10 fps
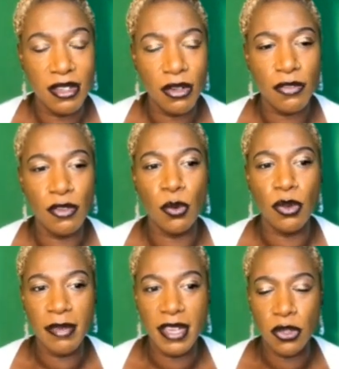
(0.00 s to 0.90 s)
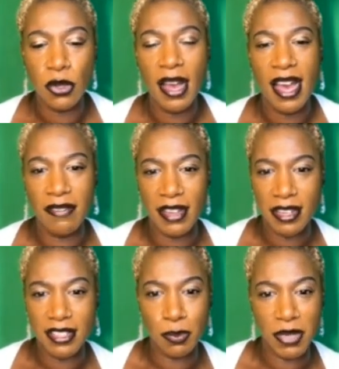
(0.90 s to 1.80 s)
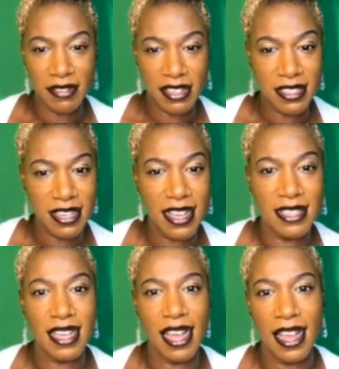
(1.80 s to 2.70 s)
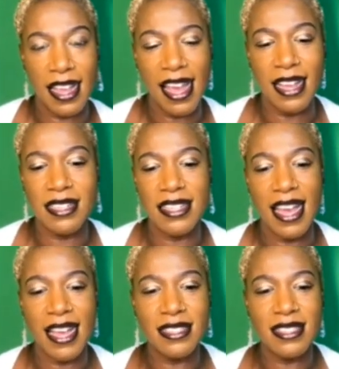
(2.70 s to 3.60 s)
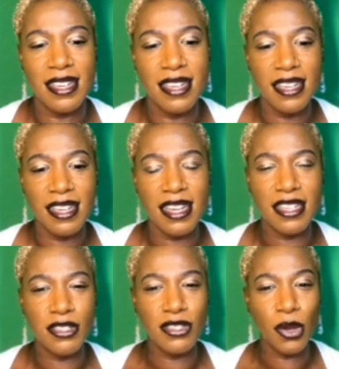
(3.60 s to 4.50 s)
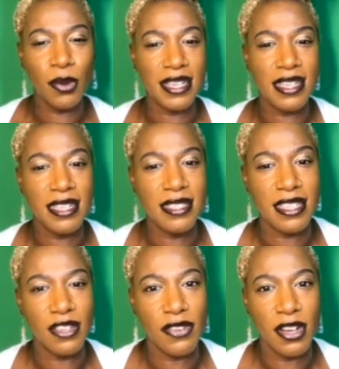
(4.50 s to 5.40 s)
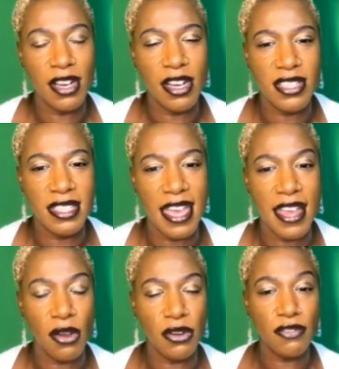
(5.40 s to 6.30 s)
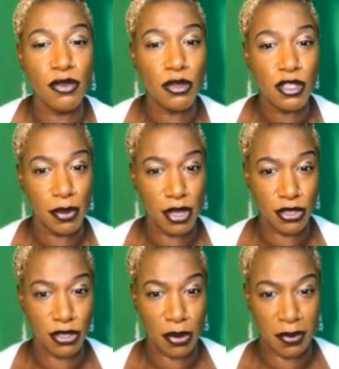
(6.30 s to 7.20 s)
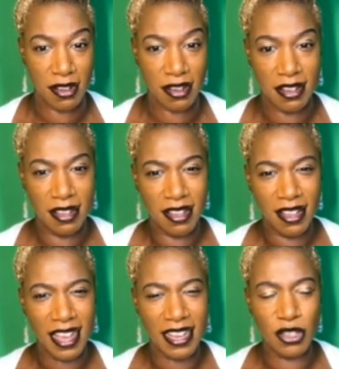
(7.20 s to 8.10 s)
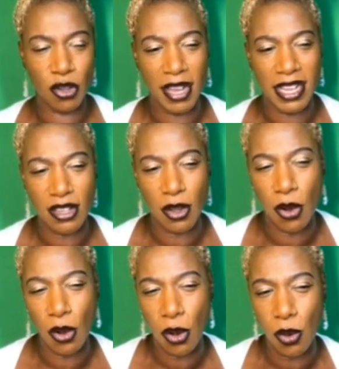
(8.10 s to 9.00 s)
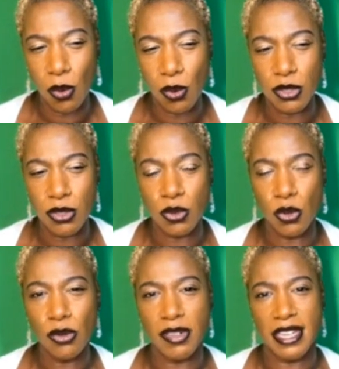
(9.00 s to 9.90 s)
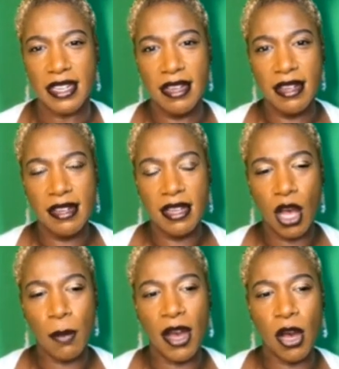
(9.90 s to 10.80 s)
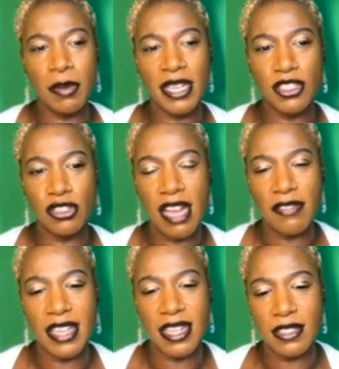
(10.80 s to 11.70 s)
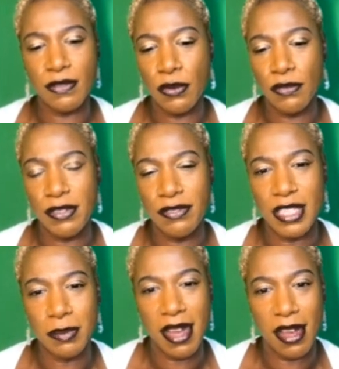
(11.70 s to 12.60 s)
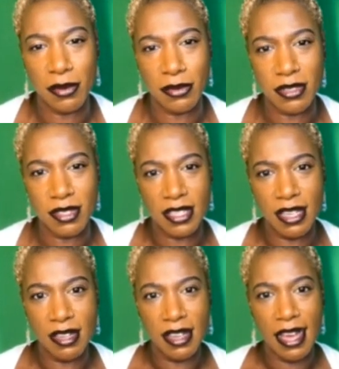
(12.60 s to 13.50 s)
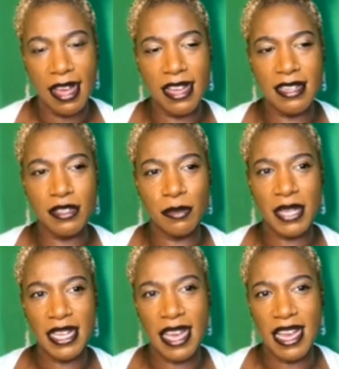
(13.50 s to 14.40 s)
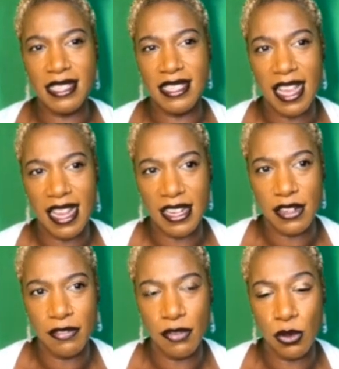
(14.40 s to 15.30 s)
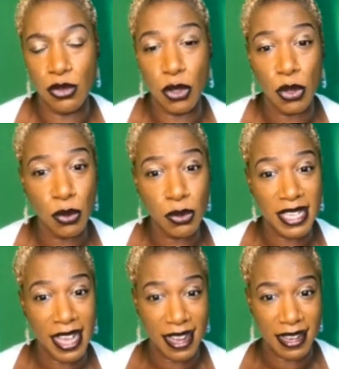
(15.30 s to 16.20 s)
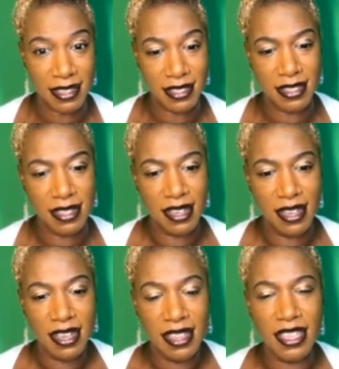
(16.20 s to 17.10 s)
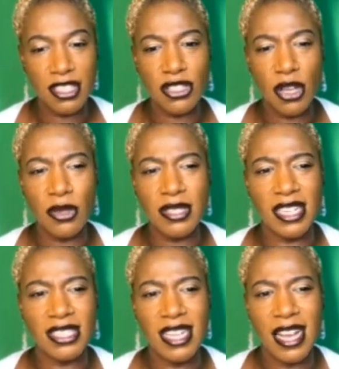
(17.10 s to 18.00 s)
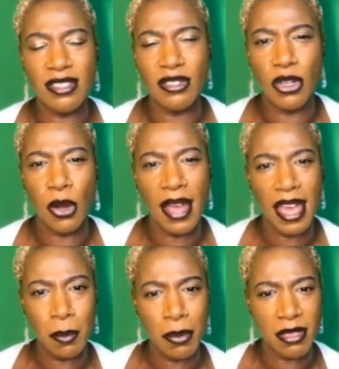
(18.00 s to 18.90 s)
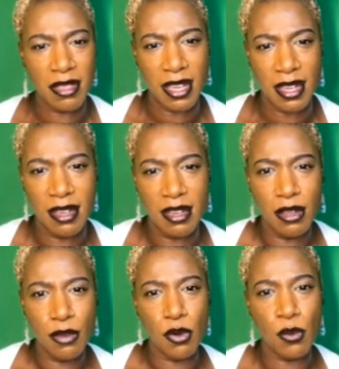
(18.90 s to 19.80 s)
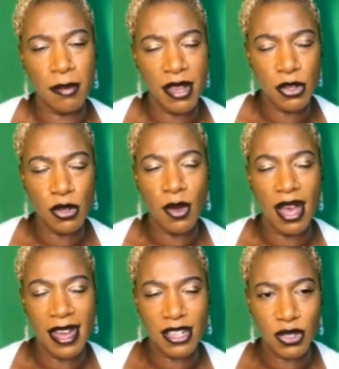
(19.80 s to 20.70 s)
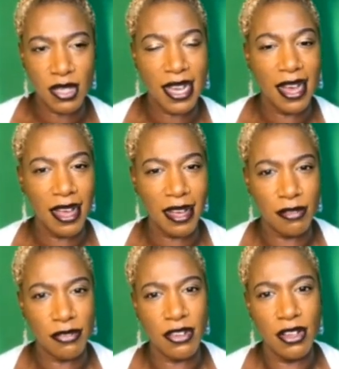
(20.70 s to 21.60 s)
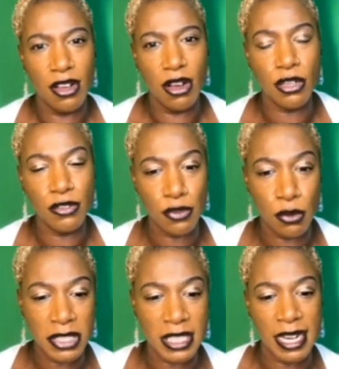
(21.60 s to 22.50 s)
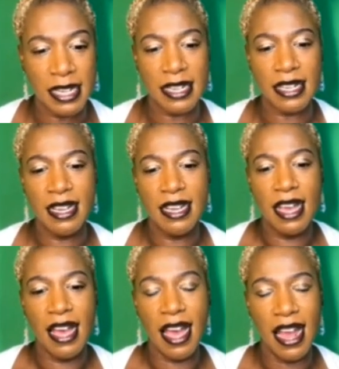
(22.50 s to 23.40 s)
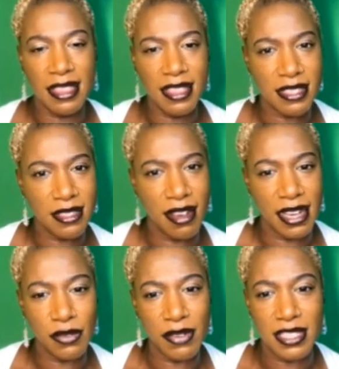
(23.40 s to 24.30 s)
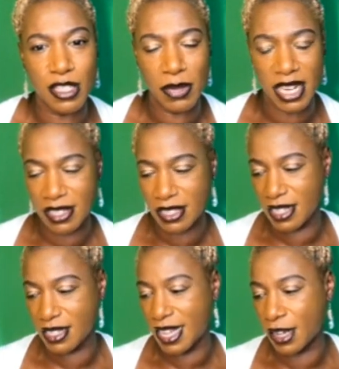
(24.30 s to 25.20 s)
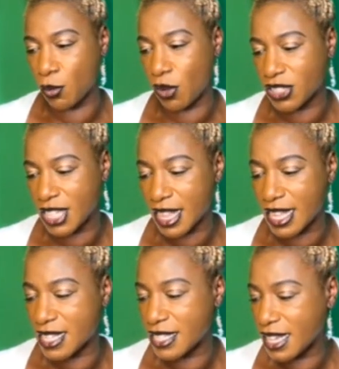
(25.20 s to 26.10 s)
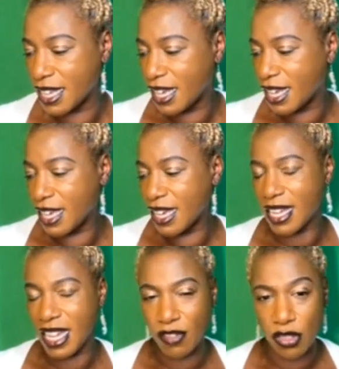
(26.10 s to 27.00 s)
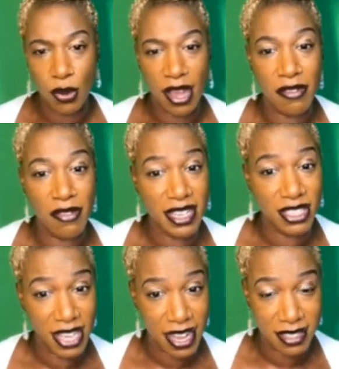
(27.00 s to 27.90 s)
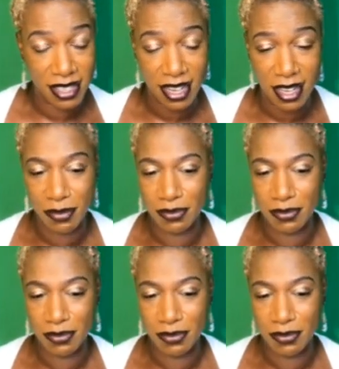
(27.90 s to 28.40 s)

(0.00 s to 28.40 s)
for women who have experienced SA, and yet it is so easy for her to take on a false persona and create a whole story about being trafficked for 50 pounds and being essayed for two days. This shows that she has no empathy for women who actually have, unfortunately, had these kind of experiences. Like watching this, even though I already checked it,